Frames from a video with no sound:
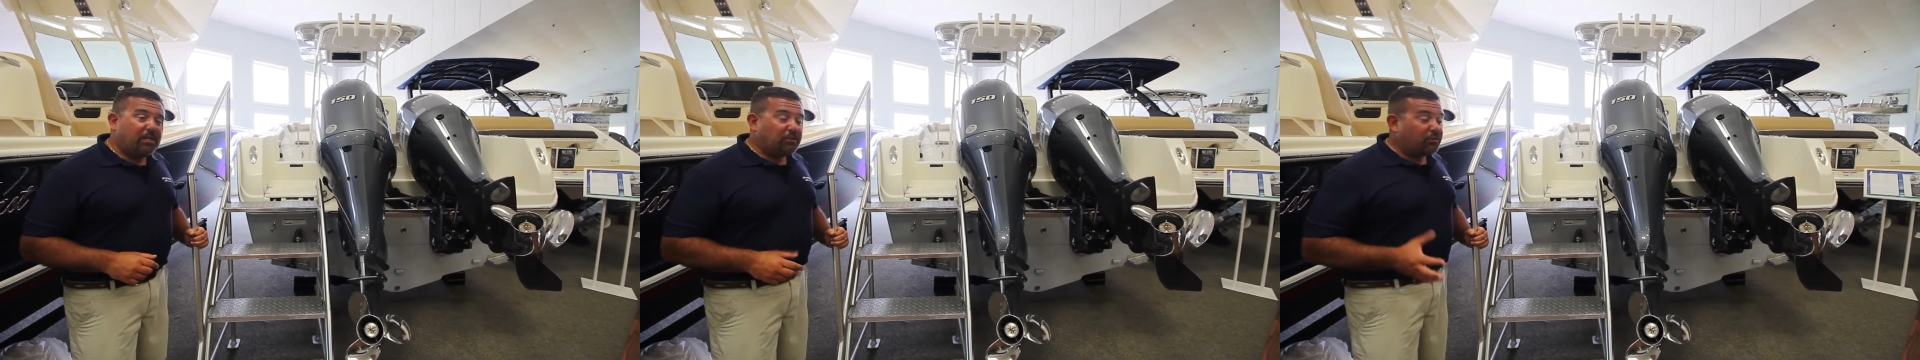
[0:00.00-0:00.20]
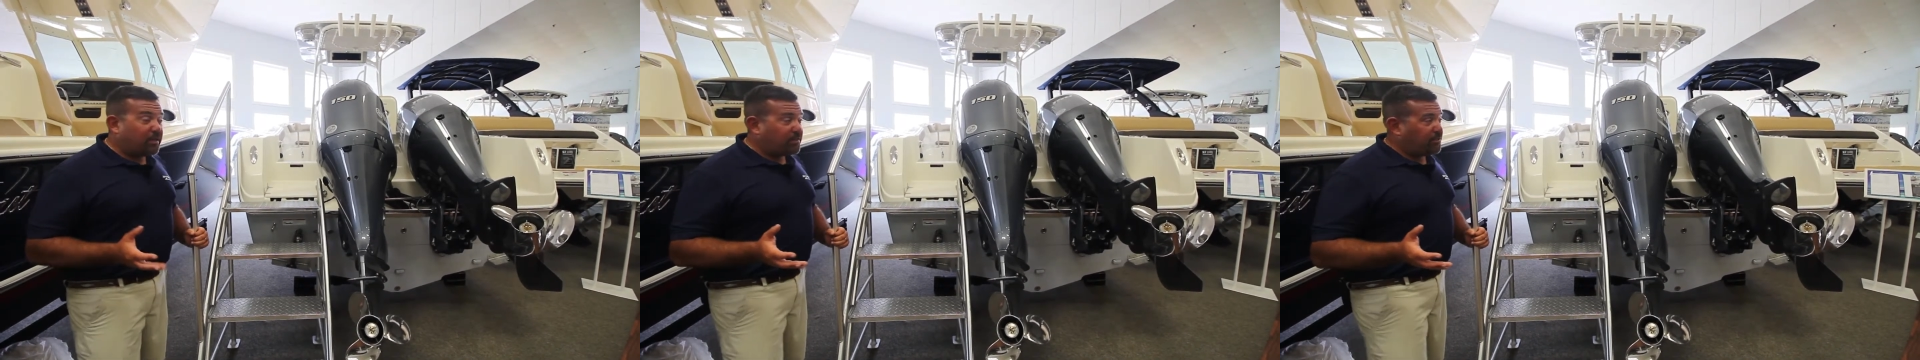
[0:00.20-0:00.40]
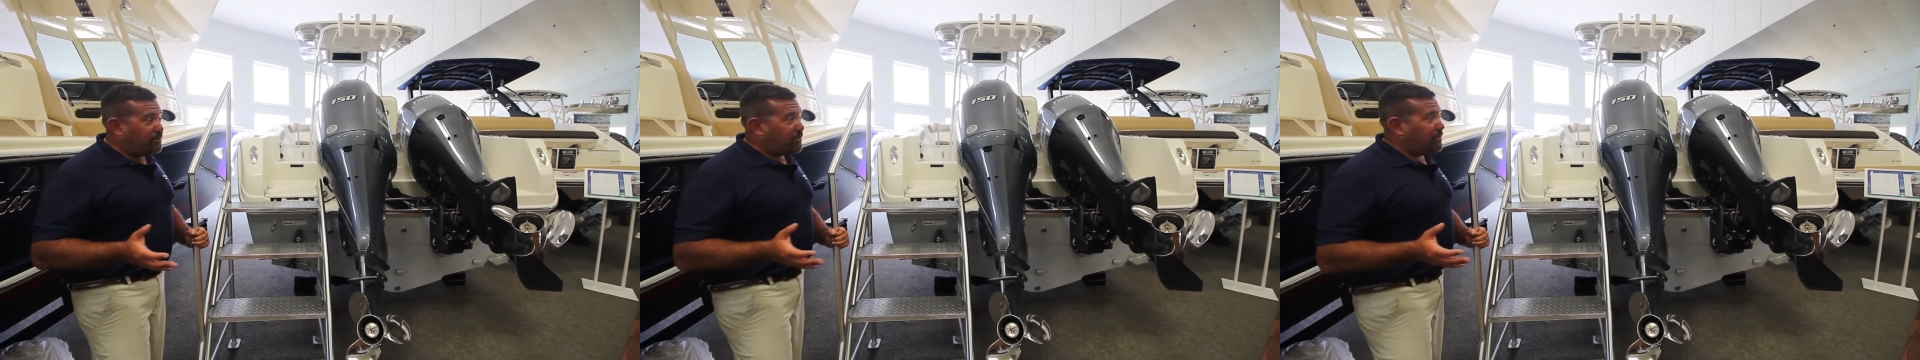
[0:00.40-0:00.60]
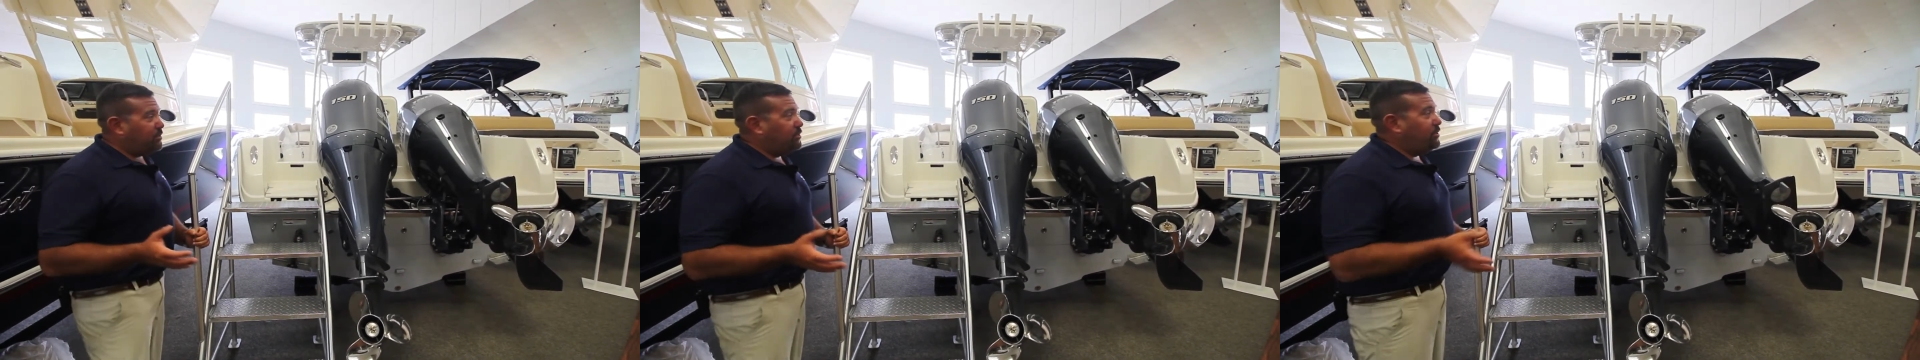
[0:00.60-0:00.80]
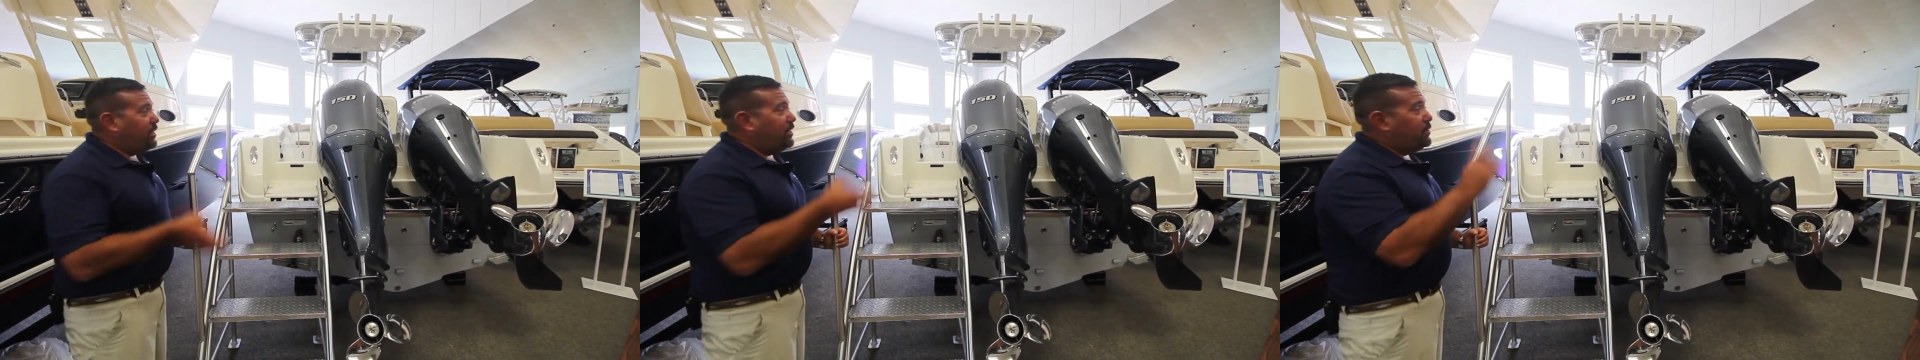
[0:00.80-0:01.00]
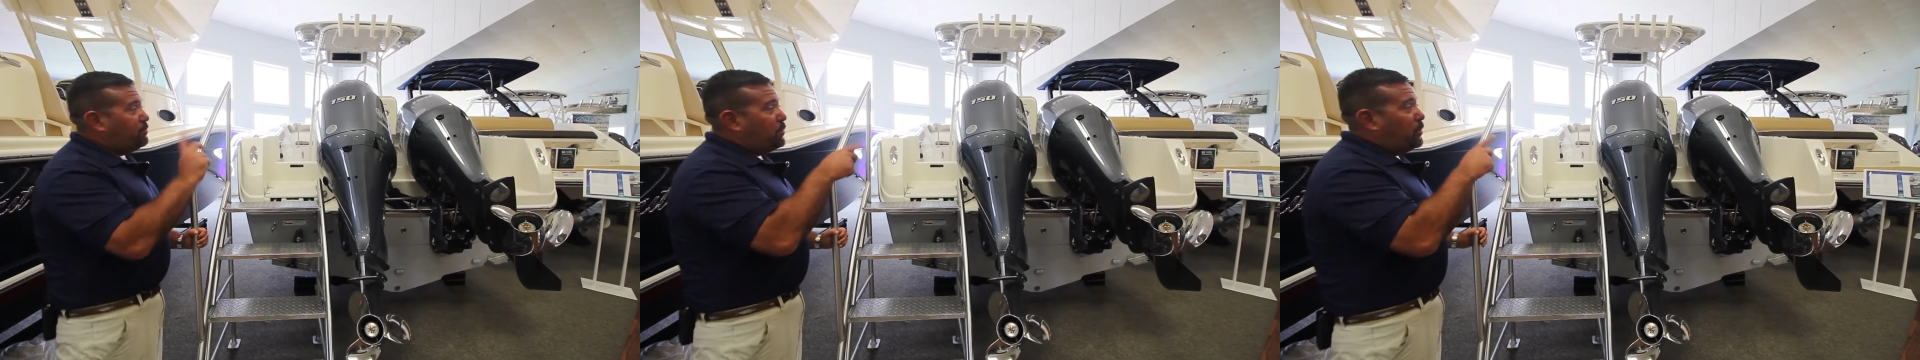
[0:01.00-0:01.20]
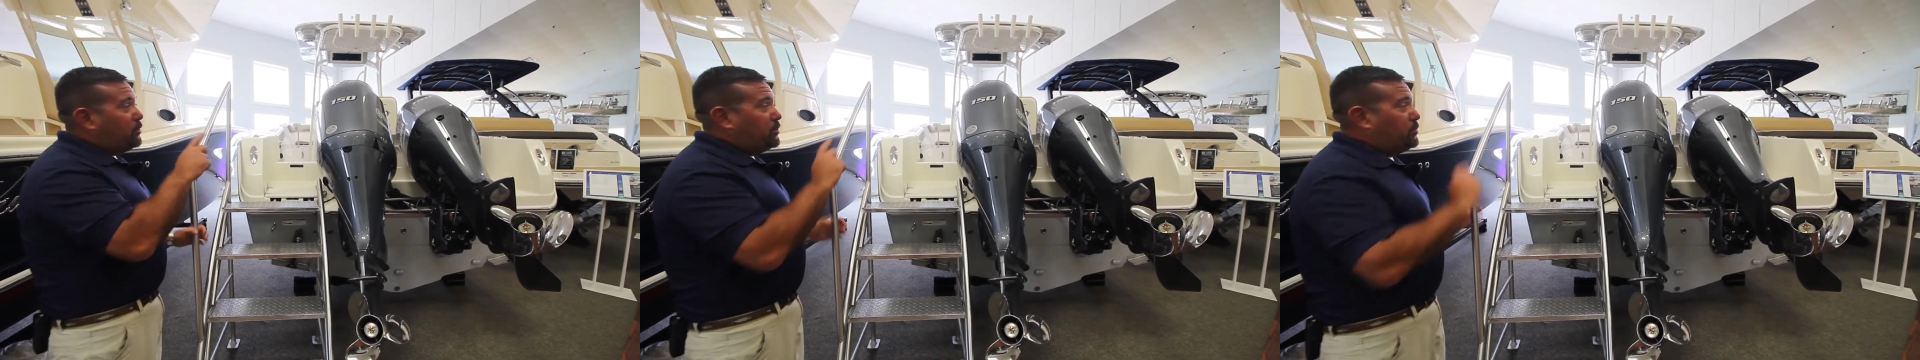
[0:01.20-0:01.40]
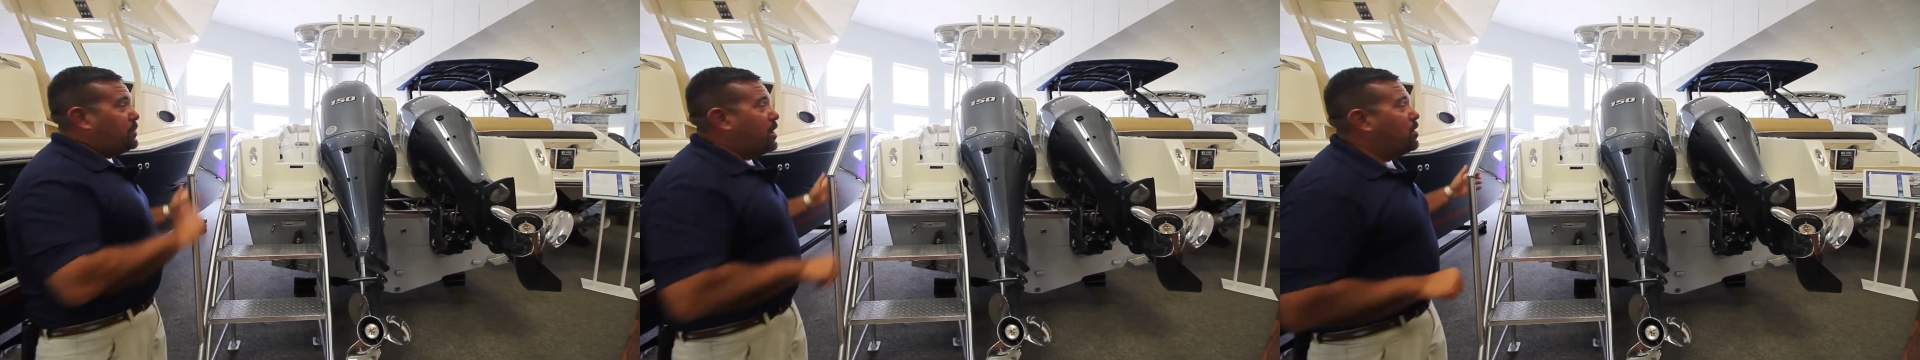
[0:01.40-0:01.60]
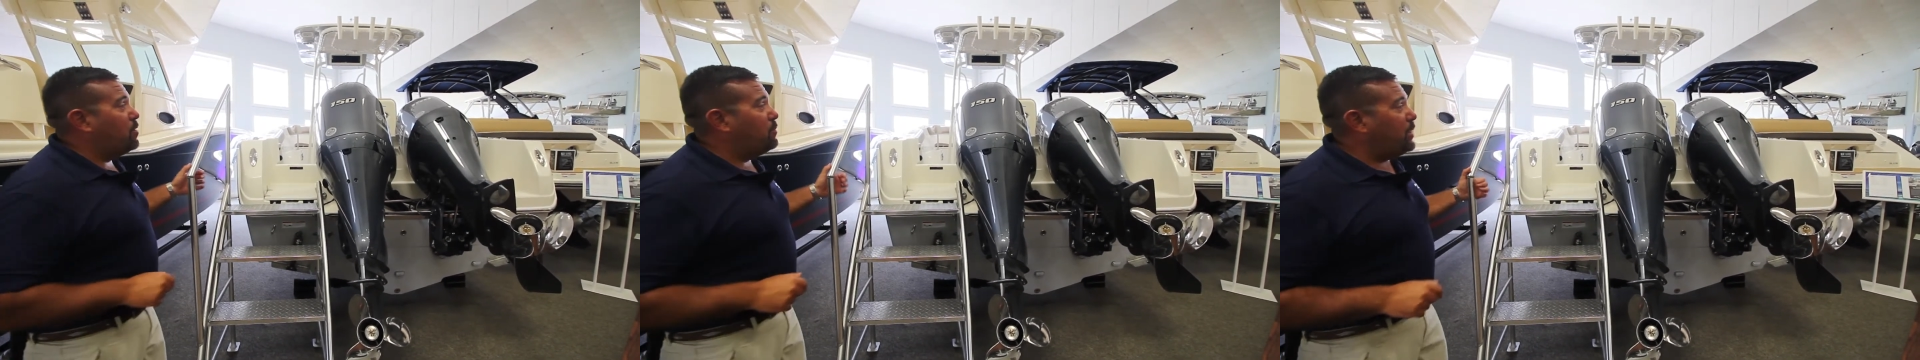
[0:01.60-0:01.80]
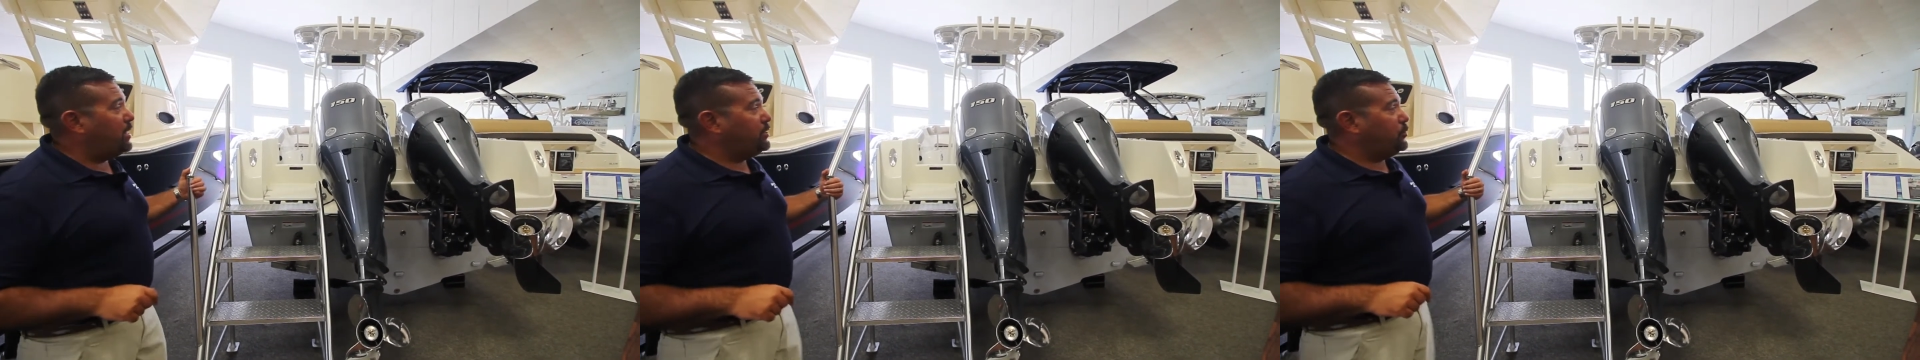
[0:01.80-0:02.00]
So as you can see, the boat is
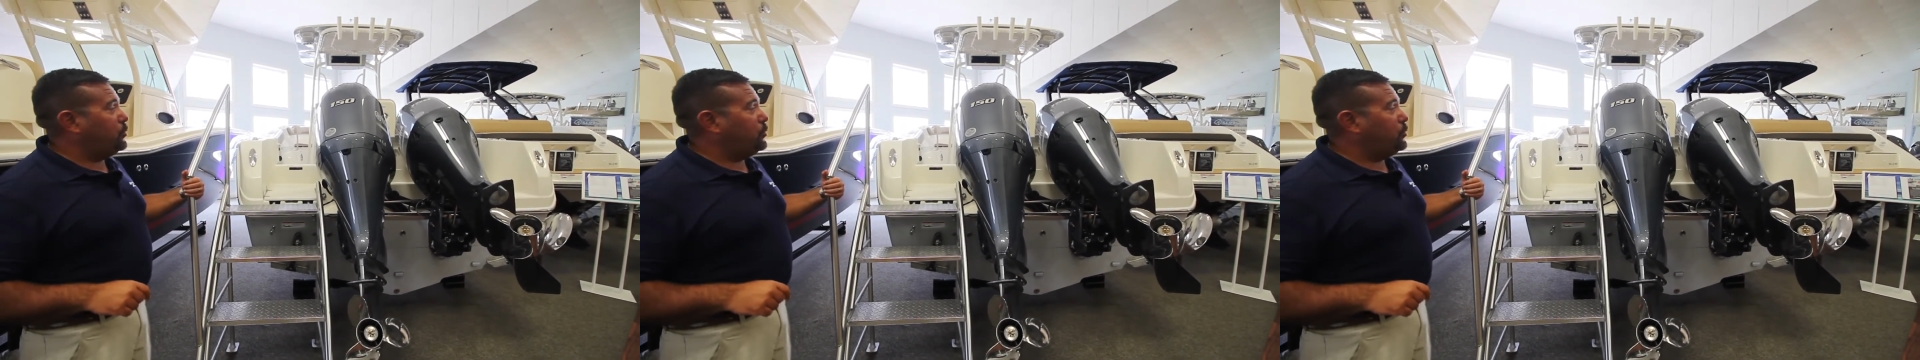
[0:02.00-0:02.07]
powered by